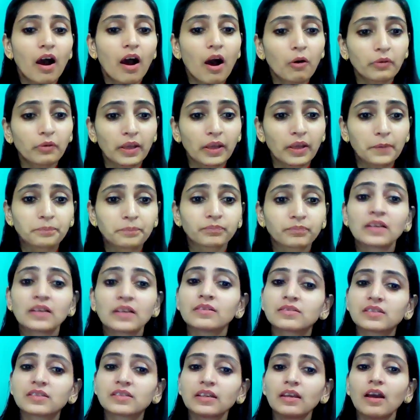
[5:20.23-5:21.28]
Okay,
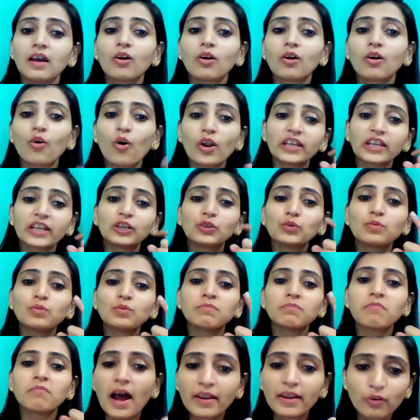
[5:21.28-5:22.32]
see, according to
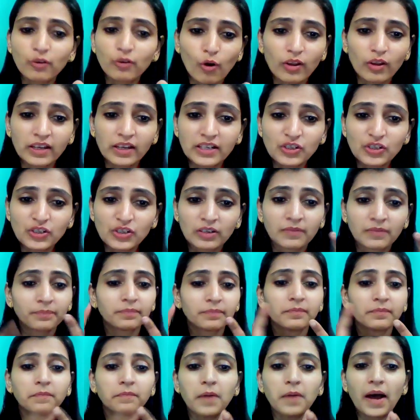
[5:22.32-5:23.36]
my knowledge,
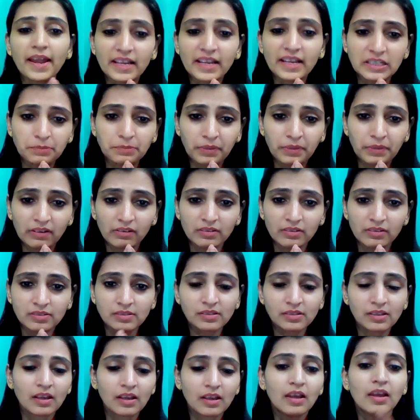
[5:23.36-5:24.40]
my
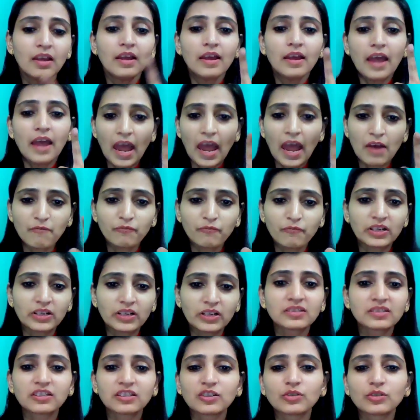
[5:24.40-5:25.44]
experience,
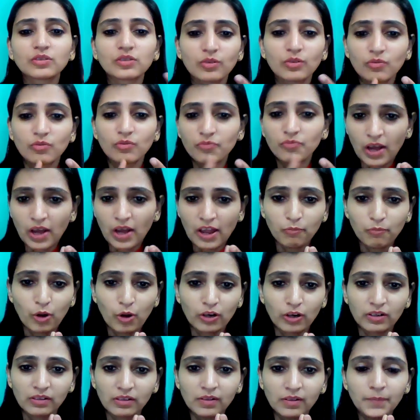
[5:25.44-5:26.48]
M1005
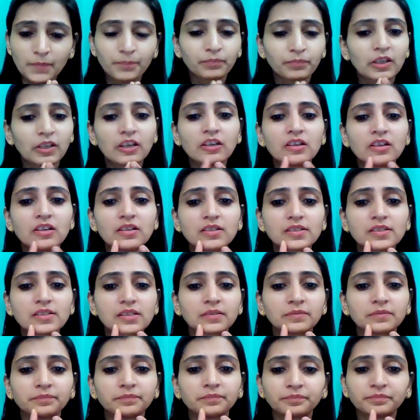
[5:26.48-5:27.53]
model
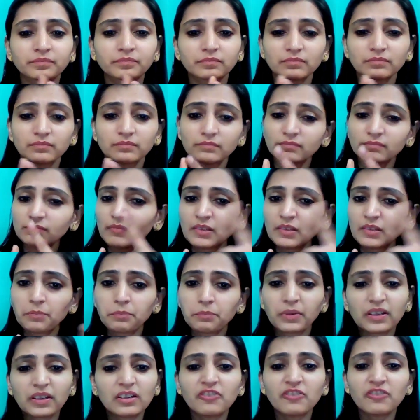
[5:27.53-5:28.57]
is
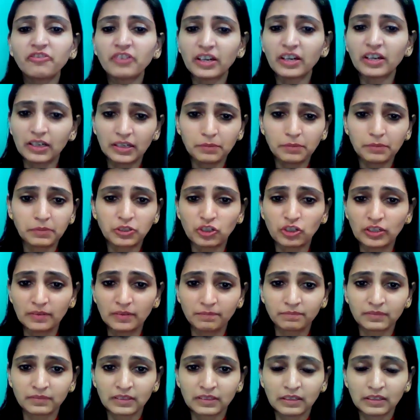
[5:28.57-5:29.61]
beginner friendly machine.
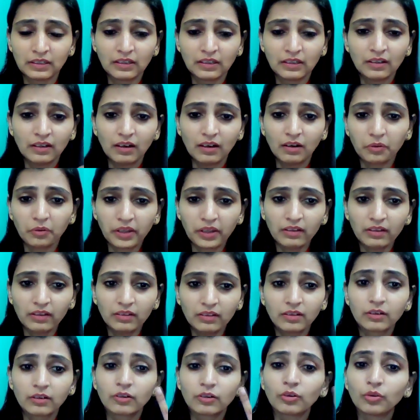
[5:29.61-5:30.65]

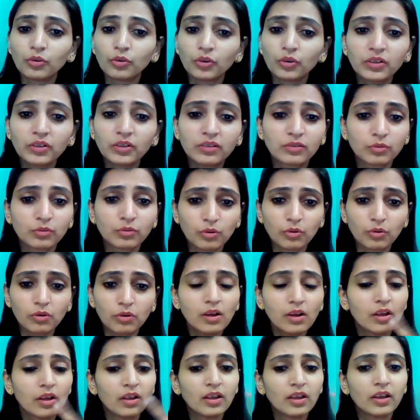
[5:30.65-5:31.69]
Okay, good to go
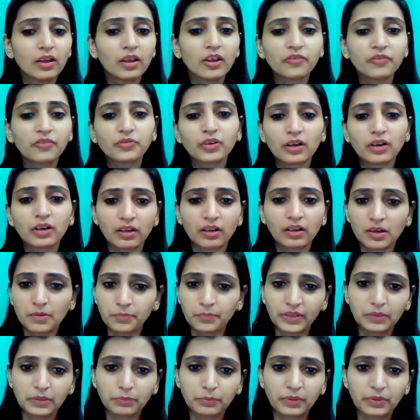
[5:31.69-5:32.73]
if you are a
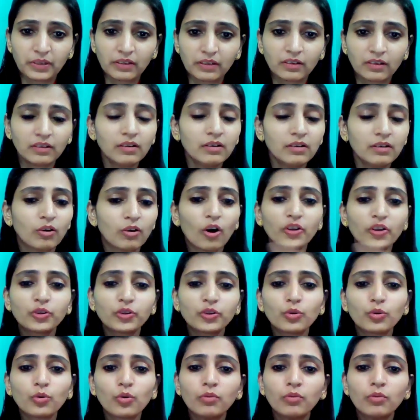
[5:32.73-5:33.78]
complete beginner or
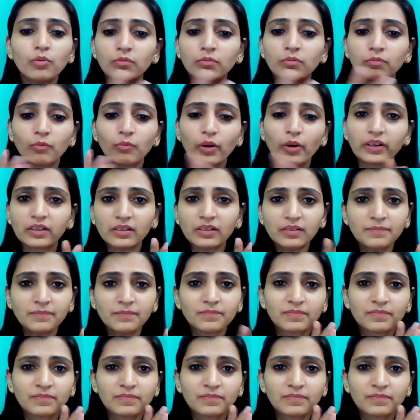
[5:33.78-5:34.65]
you want a,